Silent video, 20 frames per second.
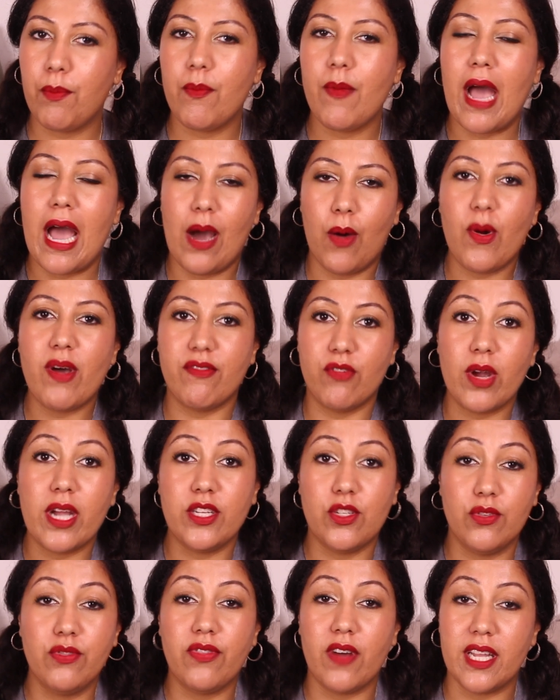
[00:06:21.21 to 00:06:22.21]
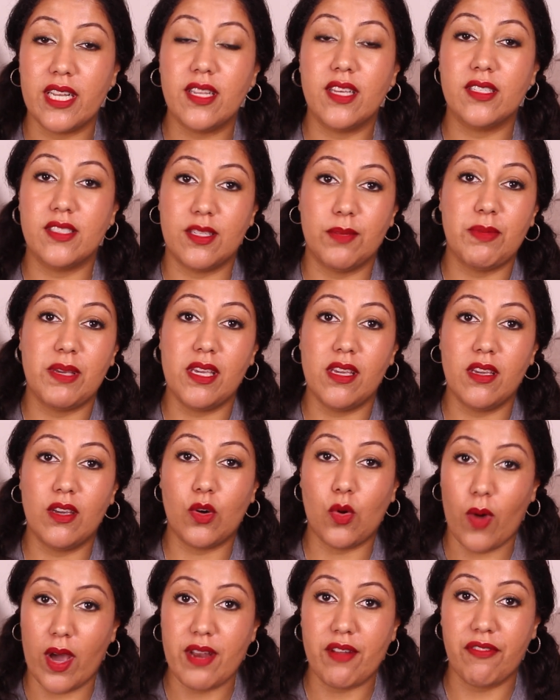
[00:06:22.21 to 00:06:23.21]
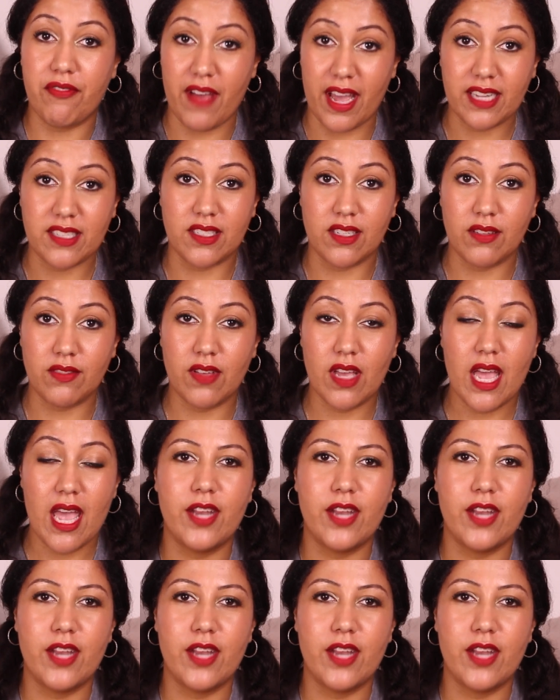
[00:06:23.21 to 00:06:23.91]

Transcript: However, I do find it to be quite effective.